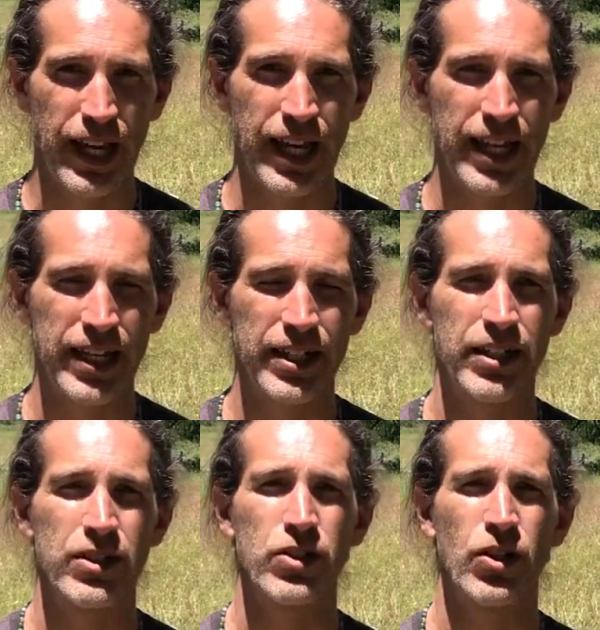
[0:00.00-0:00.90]

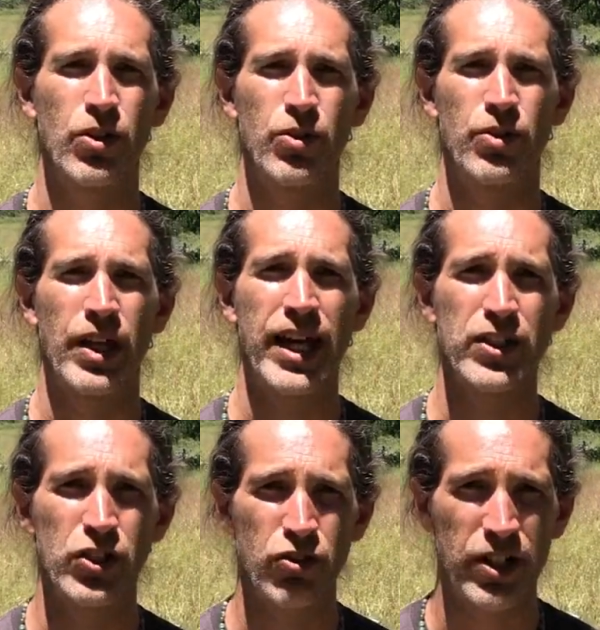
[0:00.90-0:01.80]
And so that
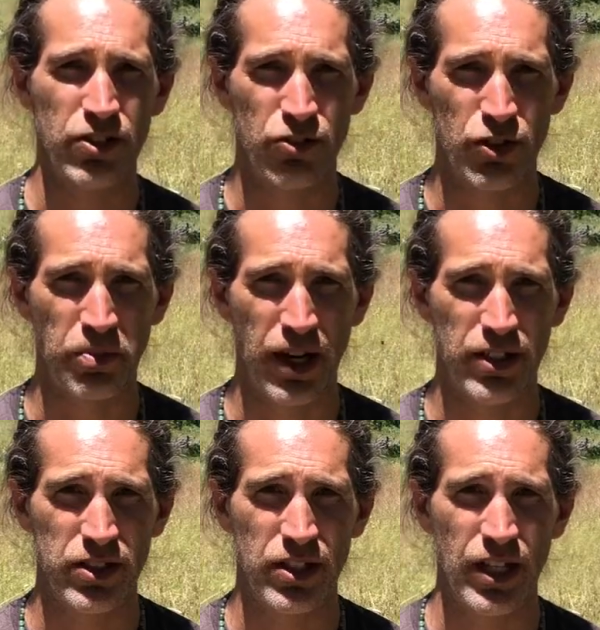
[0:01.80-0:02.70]
stress
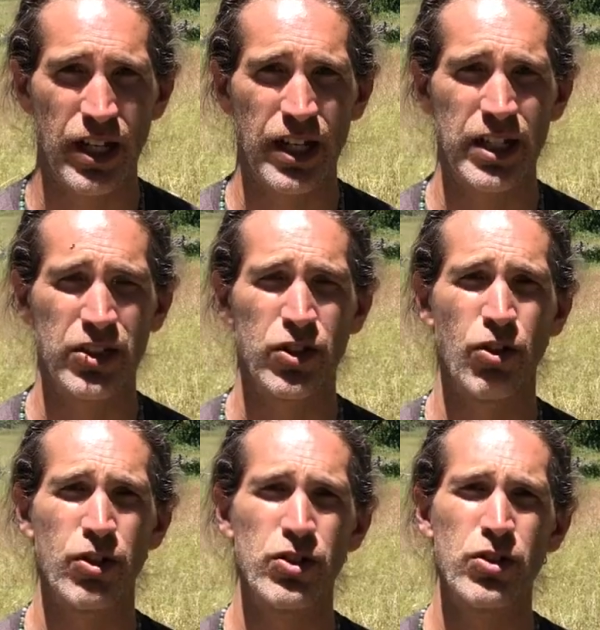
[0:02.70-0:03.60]
response is
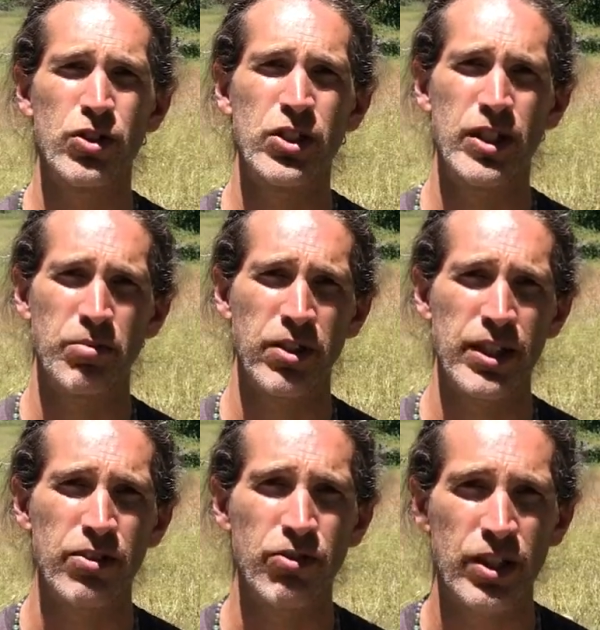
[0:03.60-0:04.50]
going to
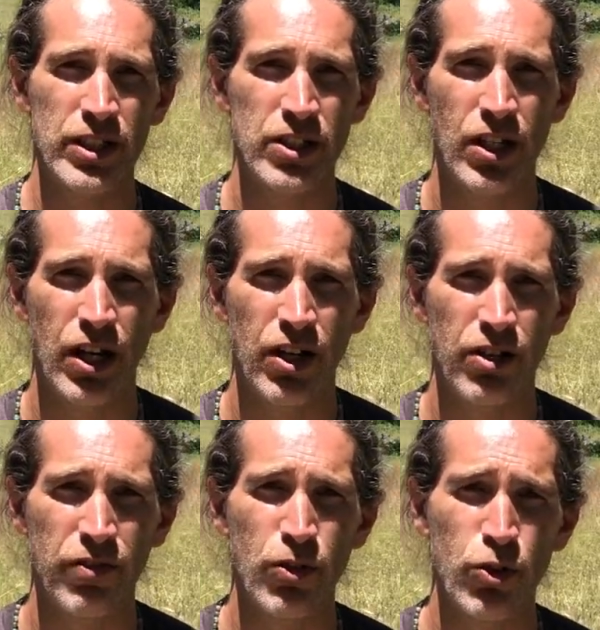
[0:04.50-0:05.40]
stimulate the release
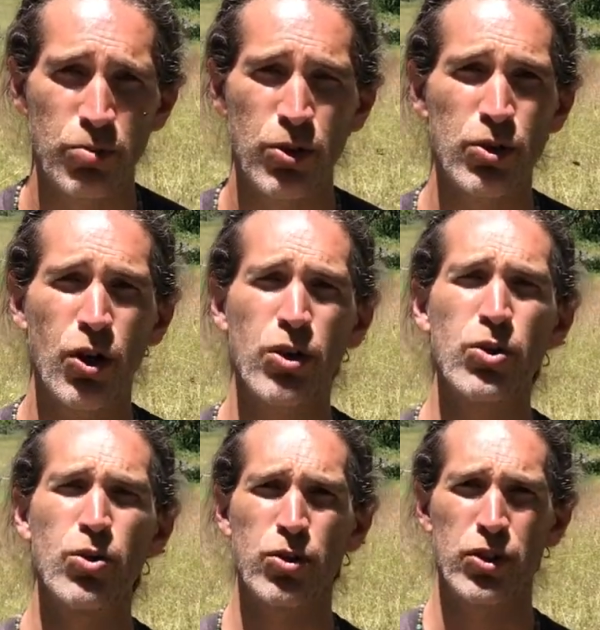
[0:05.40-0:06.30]
of a hormone called
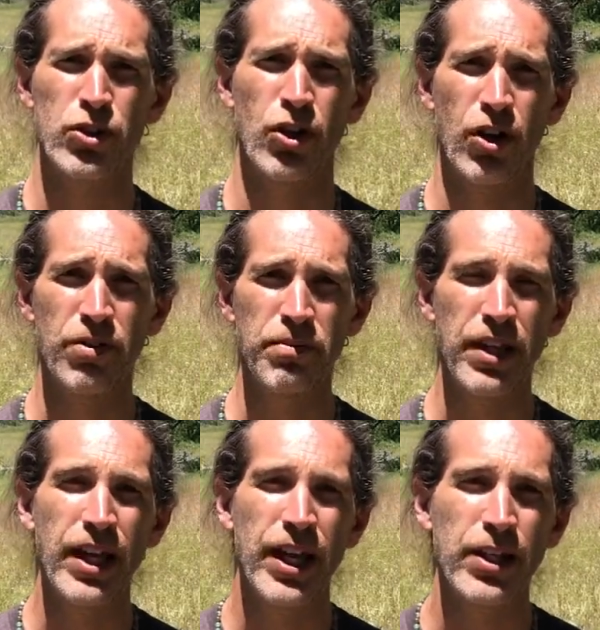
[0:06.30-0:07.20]
cortisol,
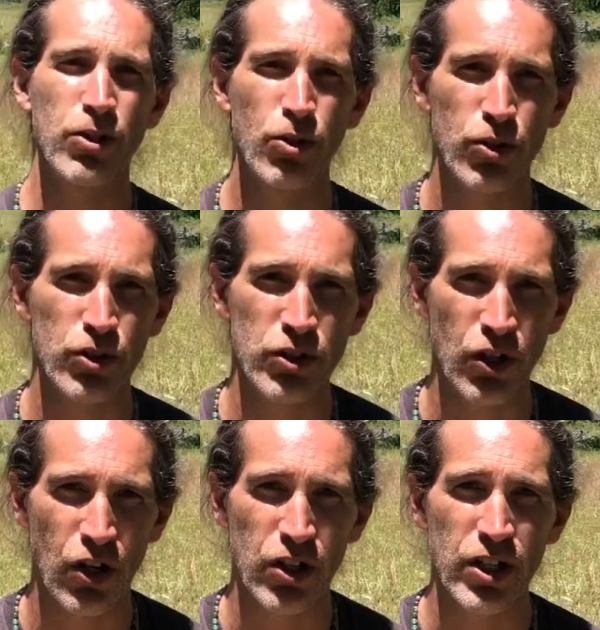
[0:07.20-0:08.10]
and
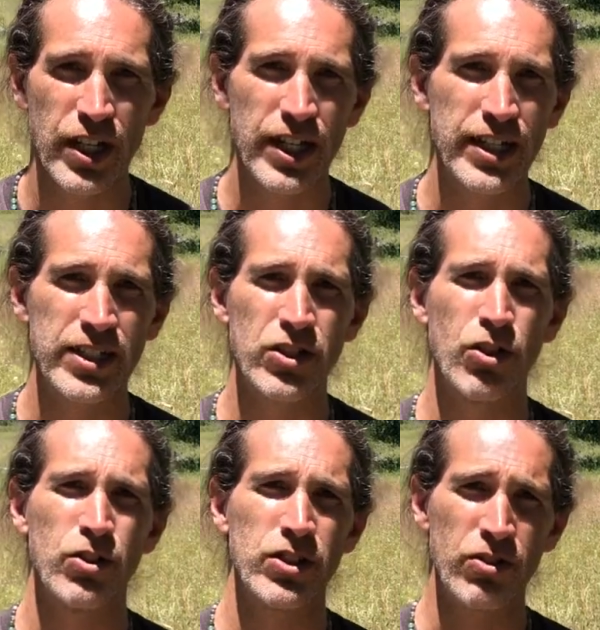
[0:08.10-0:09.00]
cortisol is
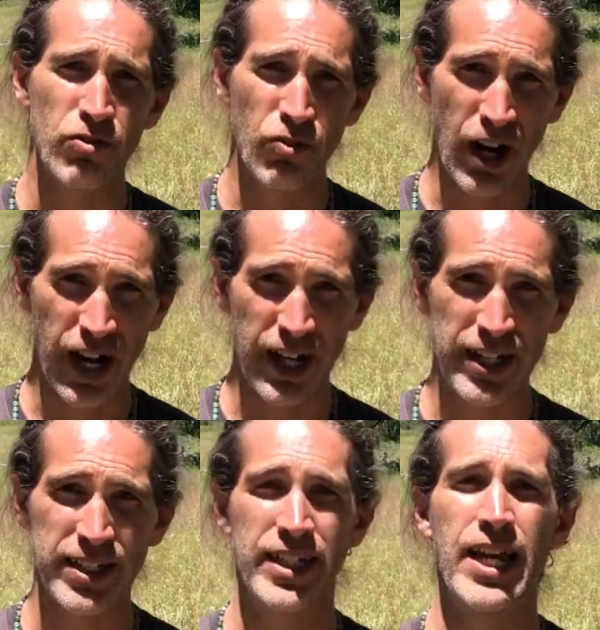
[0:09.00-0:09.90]
going to
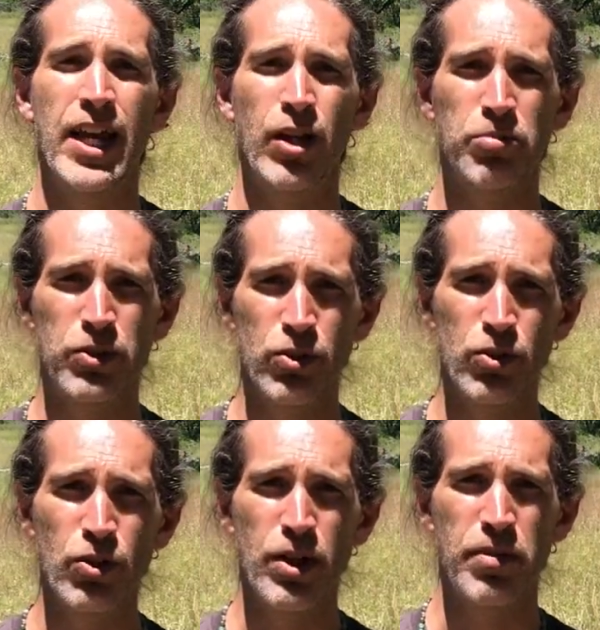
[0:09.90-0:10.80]
rise and help
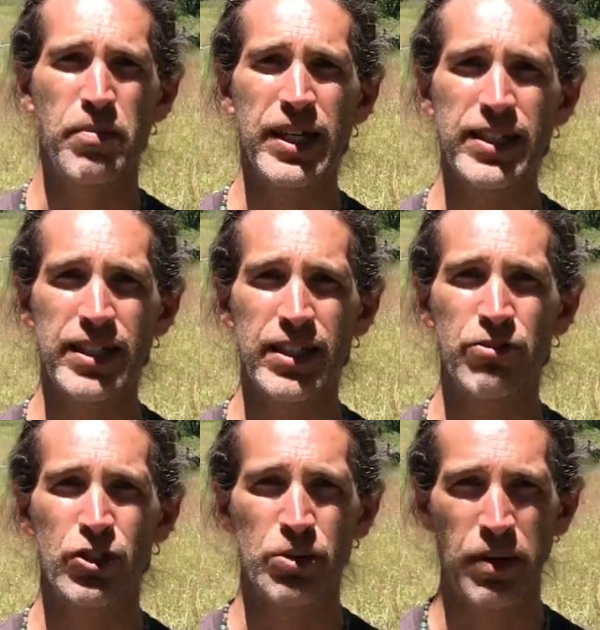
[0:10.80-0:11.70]
you basically
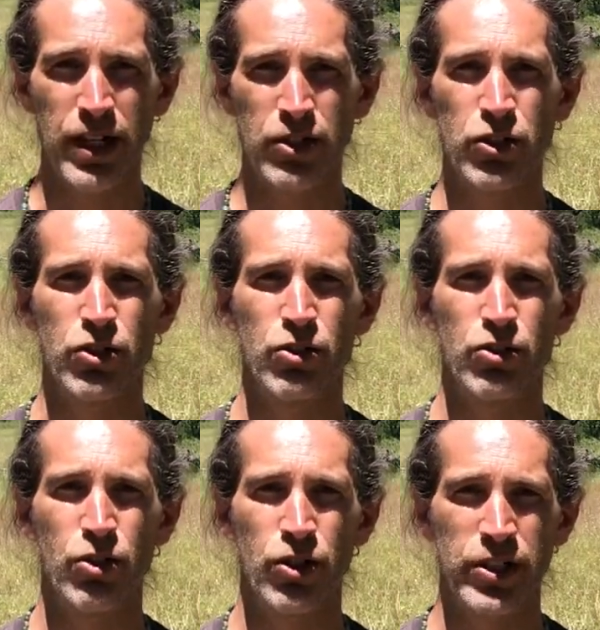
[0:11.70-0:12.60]
respond
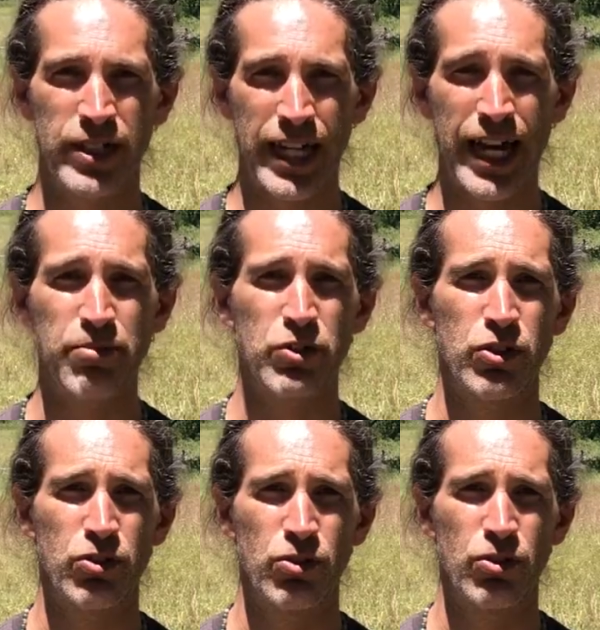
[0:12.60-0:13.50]
to or adapt
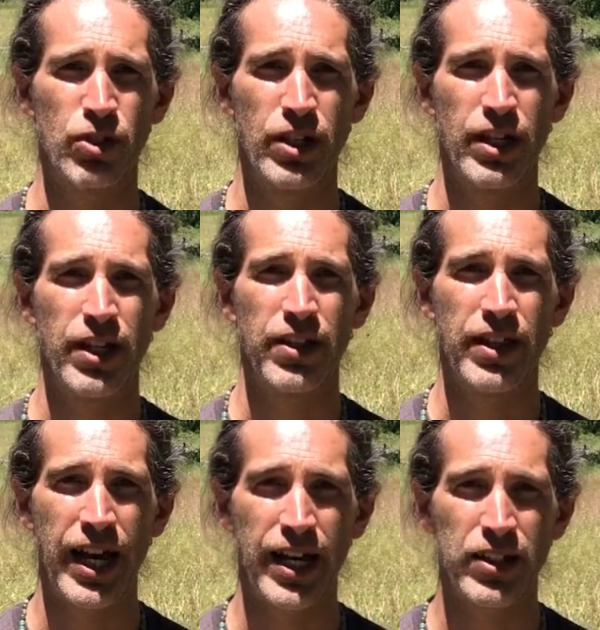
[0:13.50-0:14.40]
to
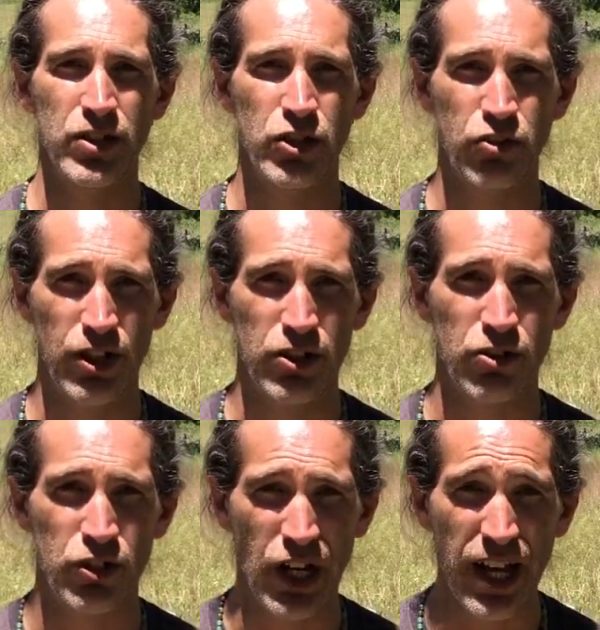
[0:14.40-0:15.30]
that stress
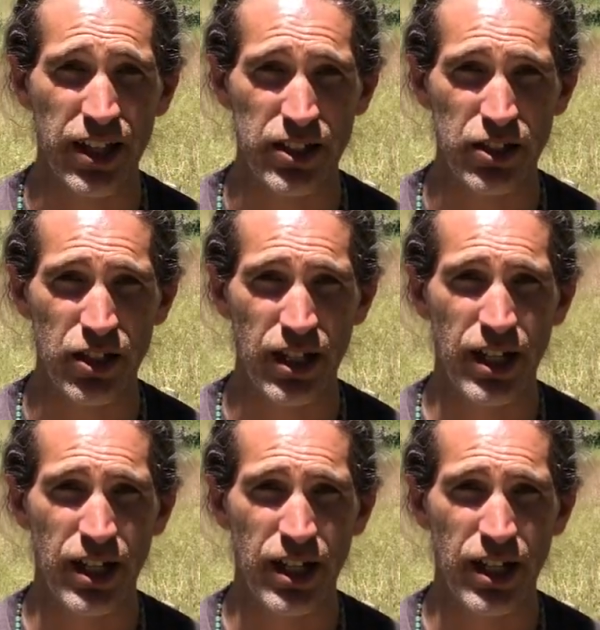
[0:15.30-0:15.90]
or challenge.